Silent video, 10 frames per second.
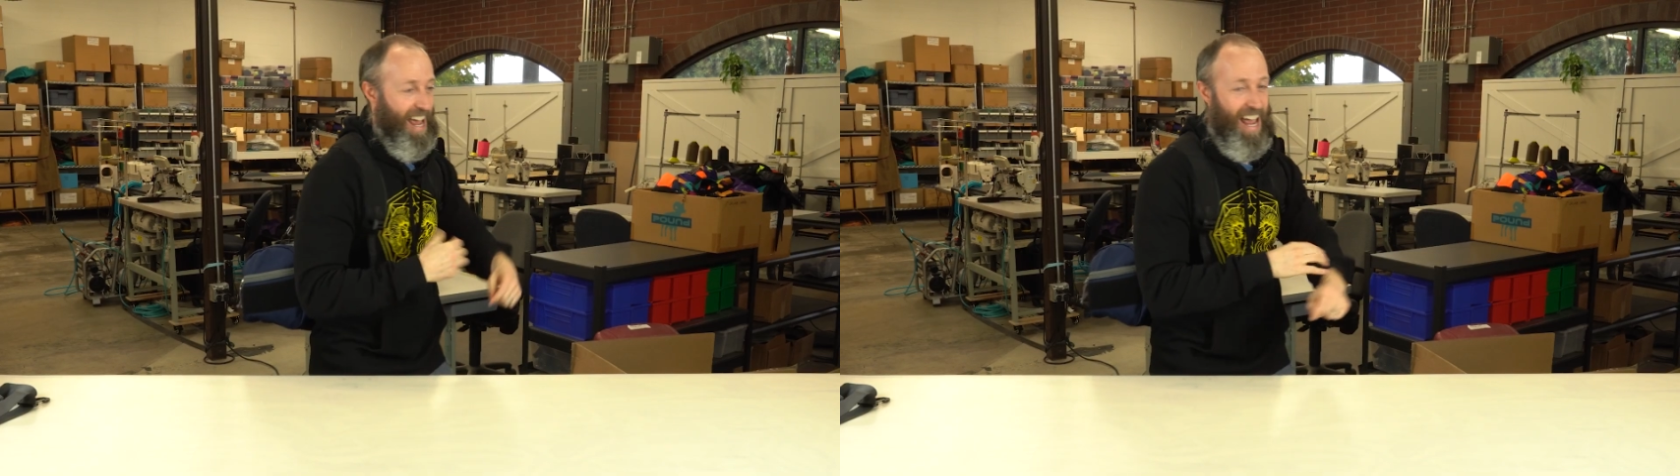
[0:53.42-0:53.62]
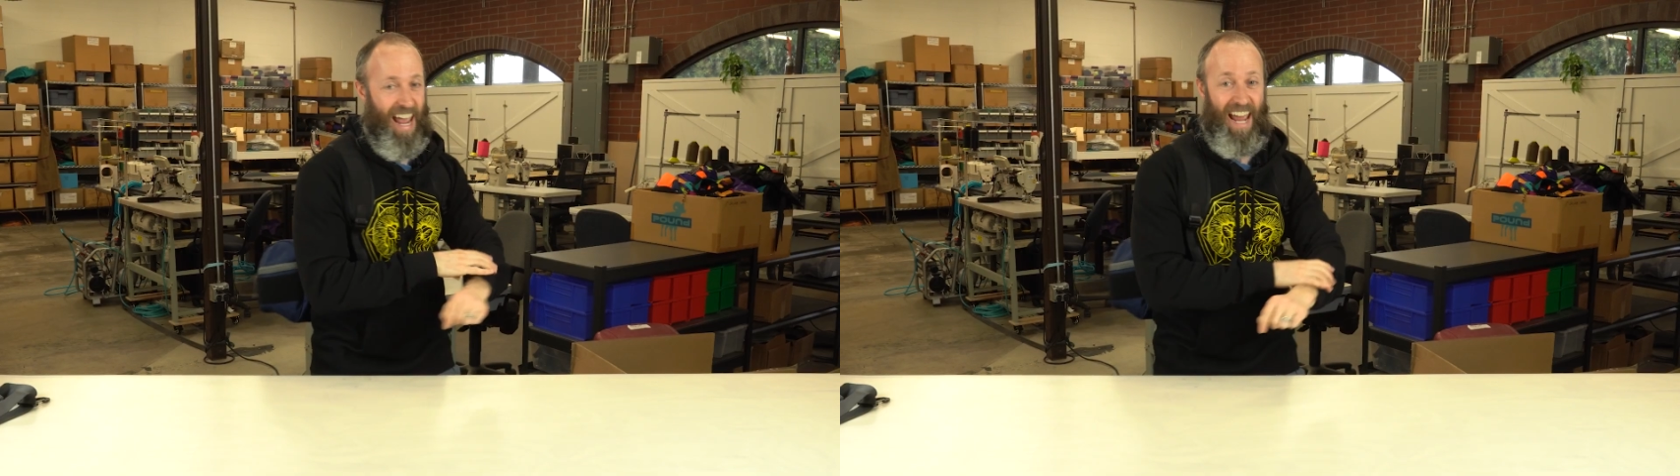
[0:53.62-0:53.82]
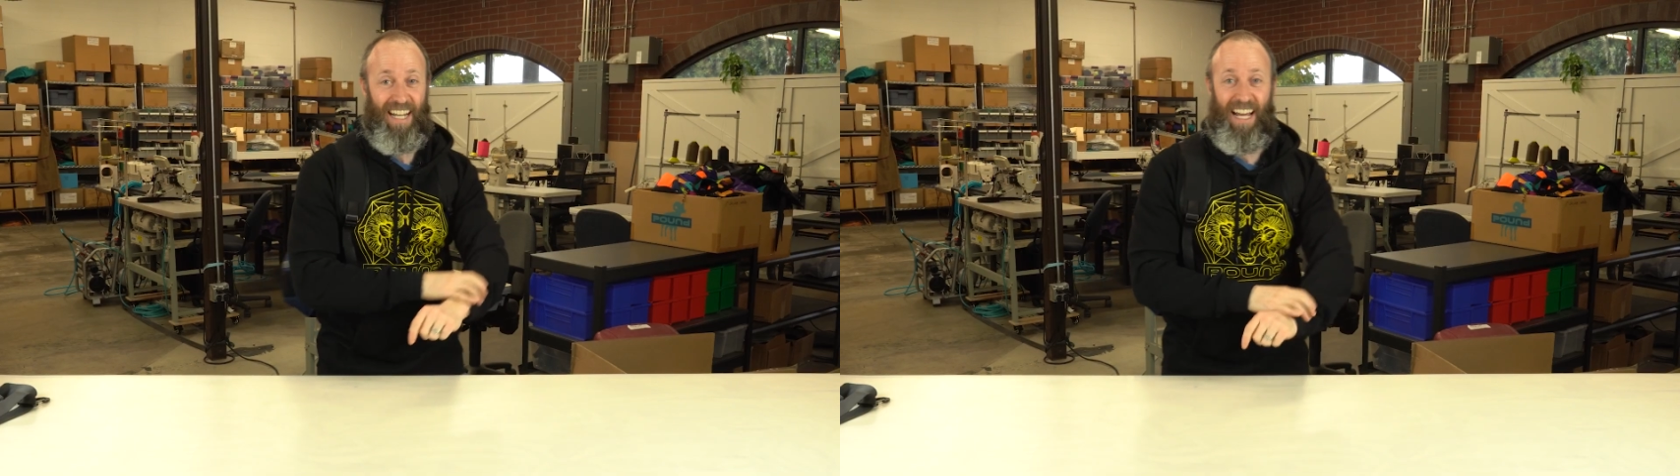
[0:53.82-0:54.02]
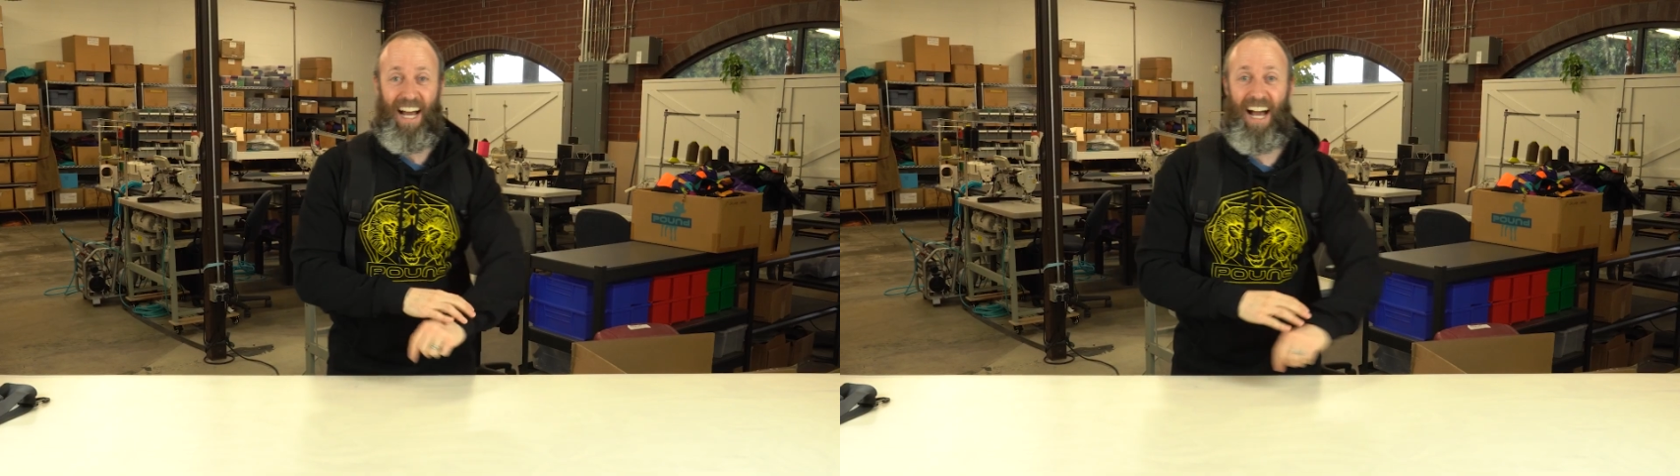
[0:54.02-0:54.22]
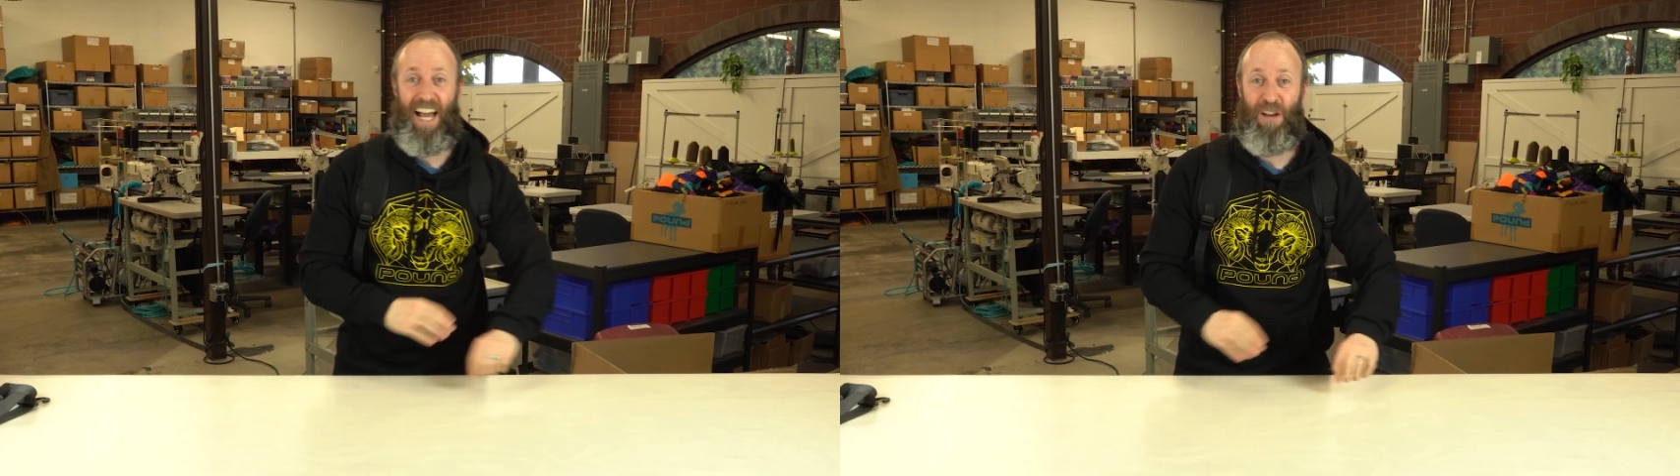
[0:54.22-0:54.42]
And
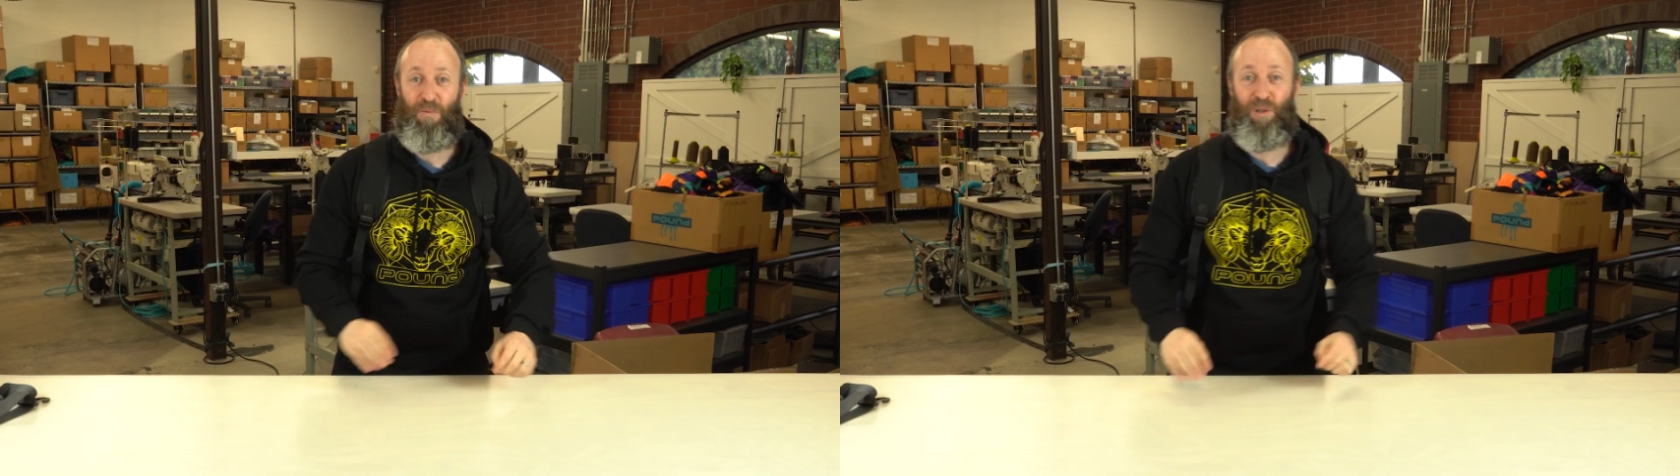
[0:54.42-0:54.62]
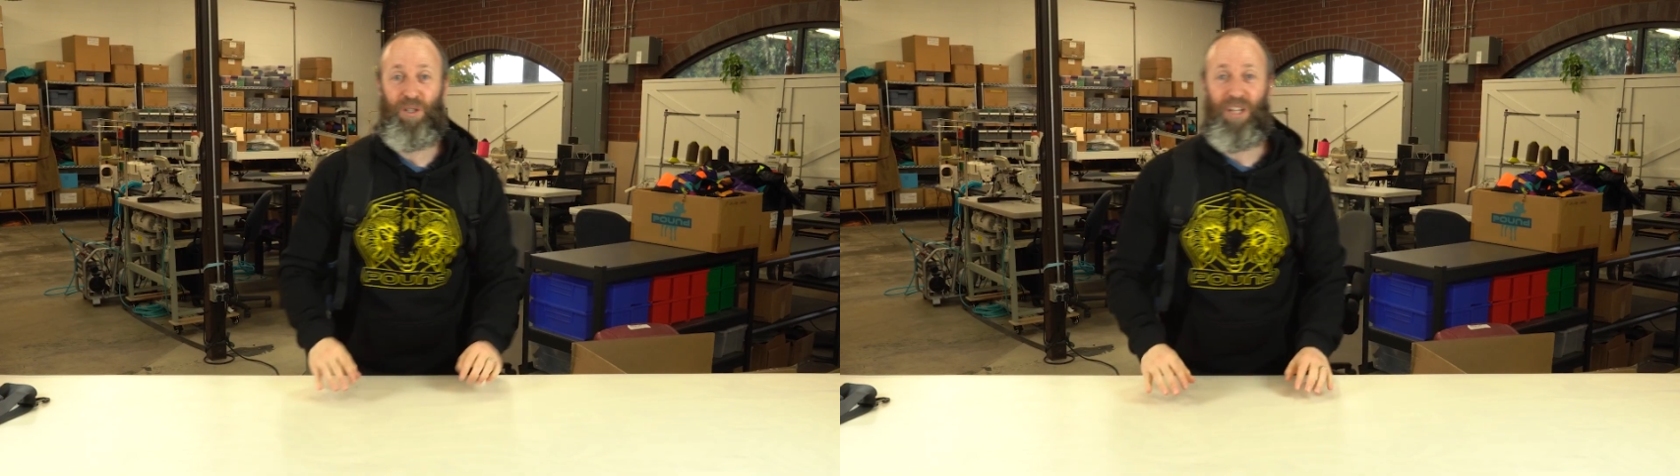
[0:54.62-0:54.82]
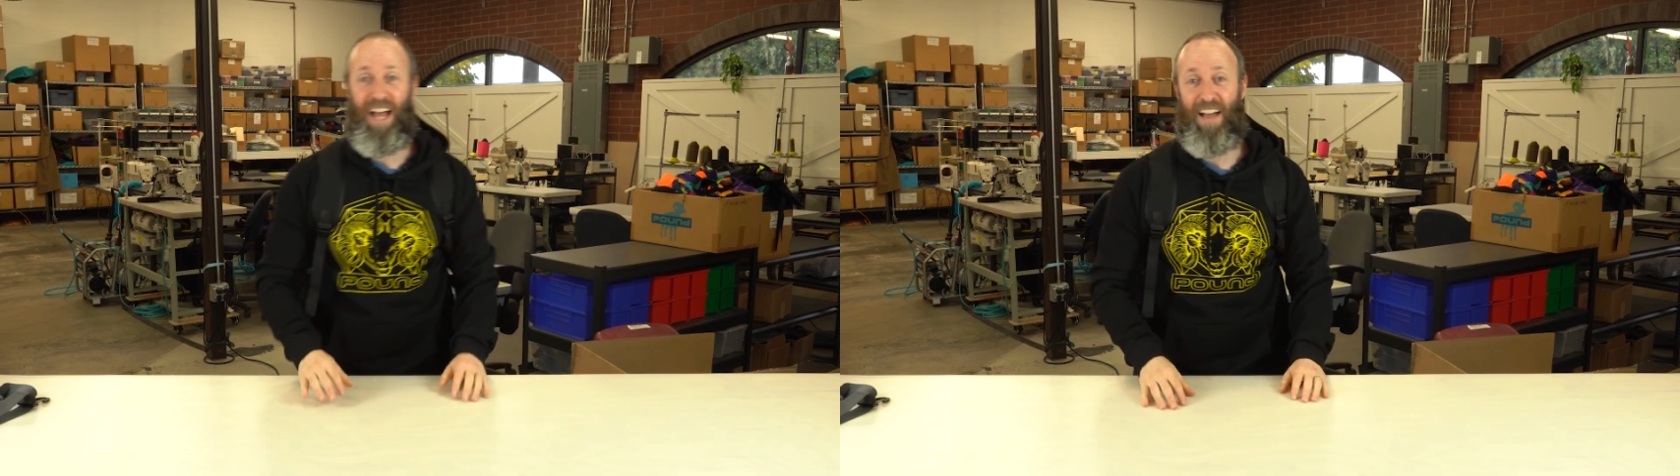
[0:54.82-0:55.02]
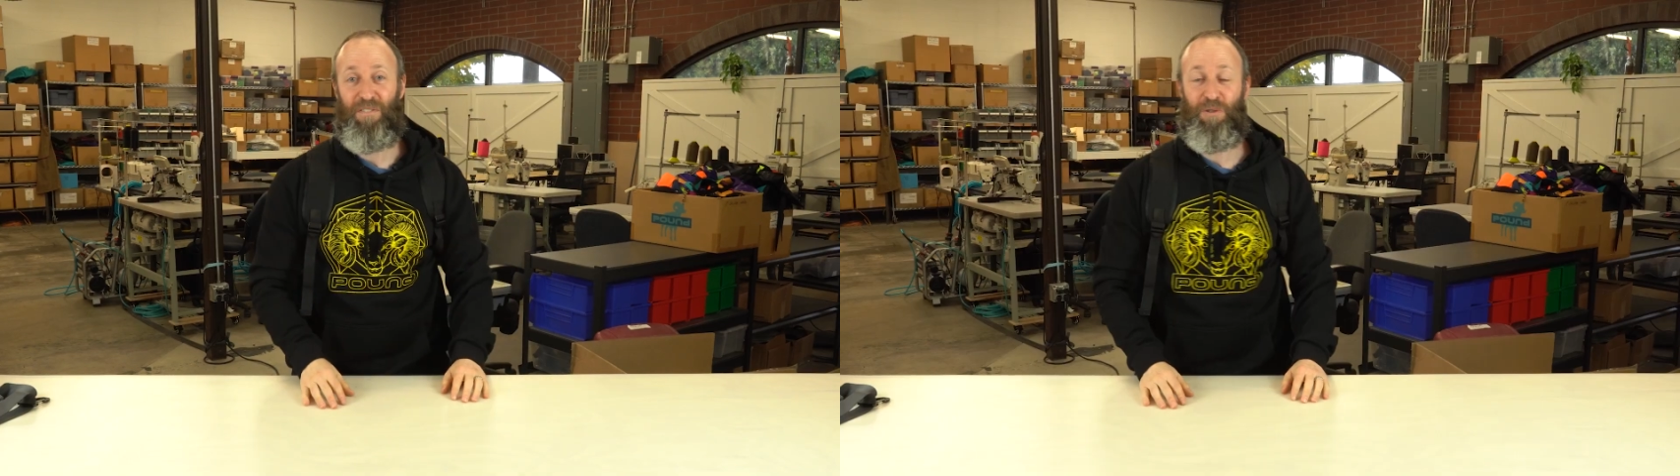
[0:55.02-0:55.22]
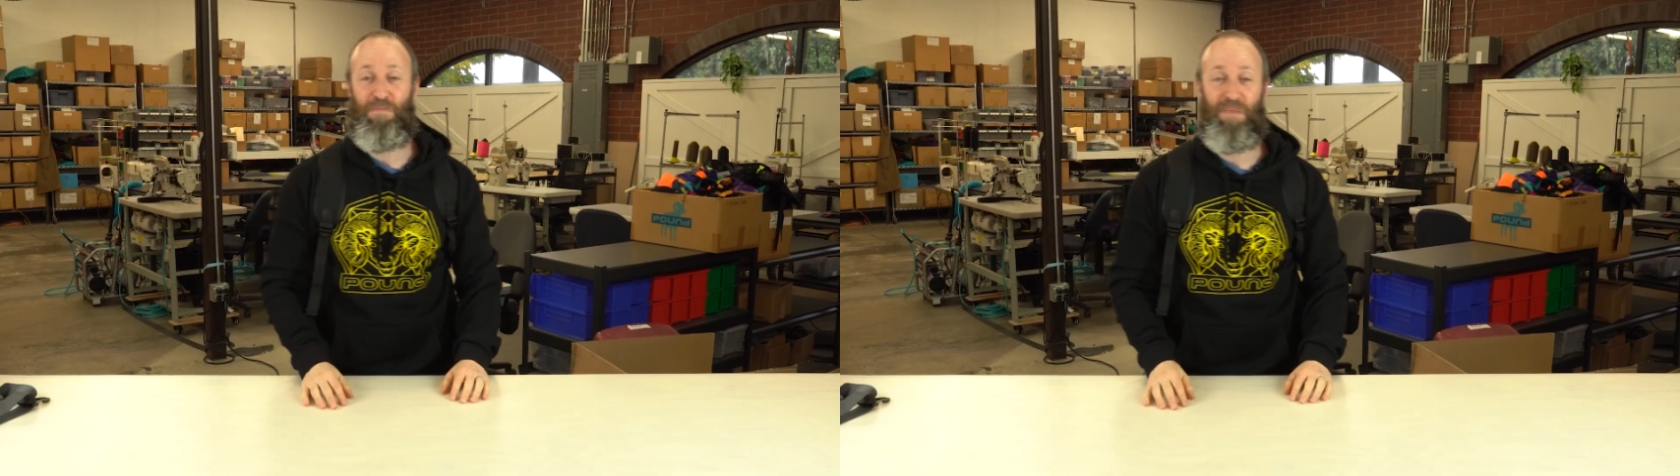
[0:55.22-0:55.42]
I will have
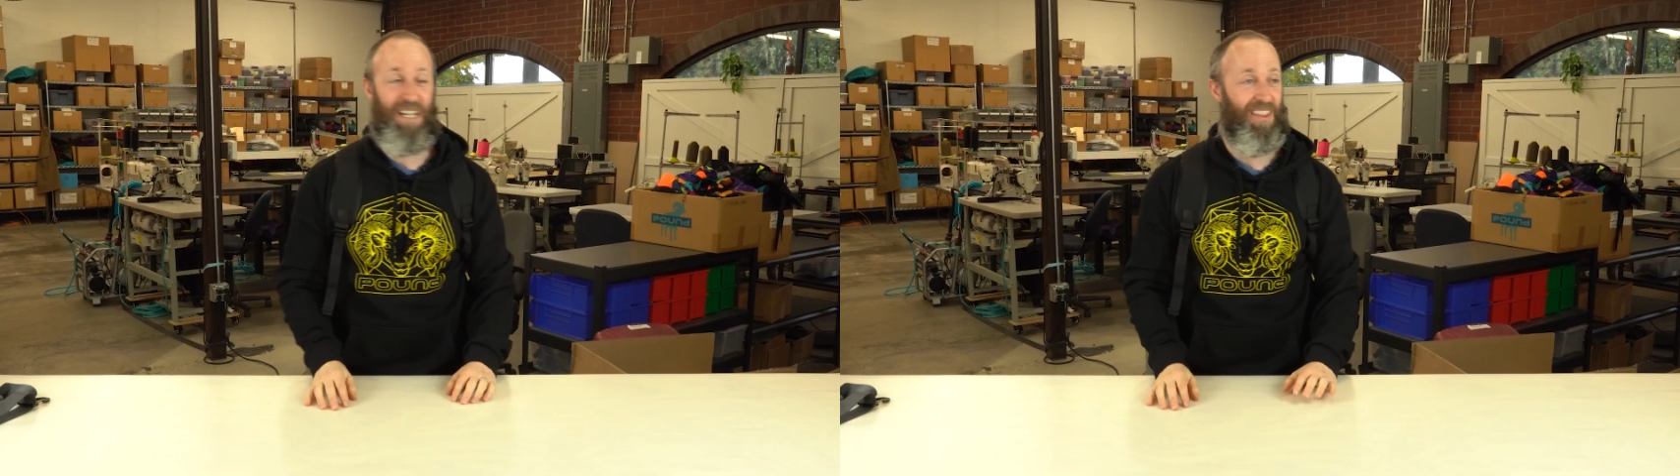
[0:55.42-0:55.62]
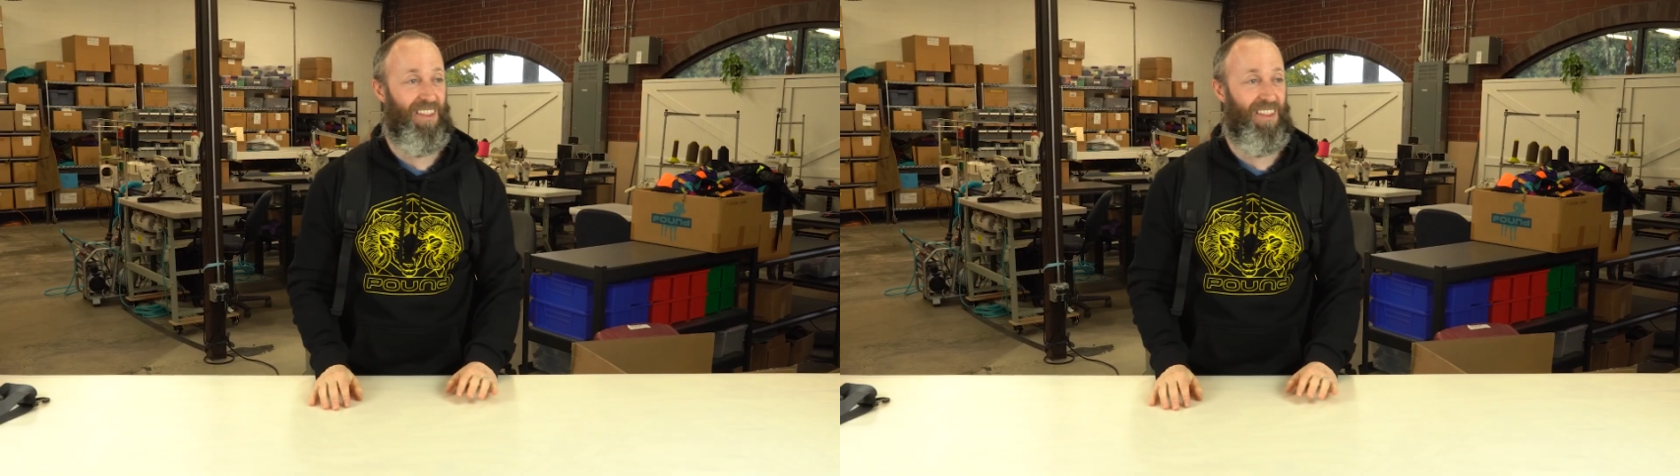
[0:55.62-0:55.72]
to admit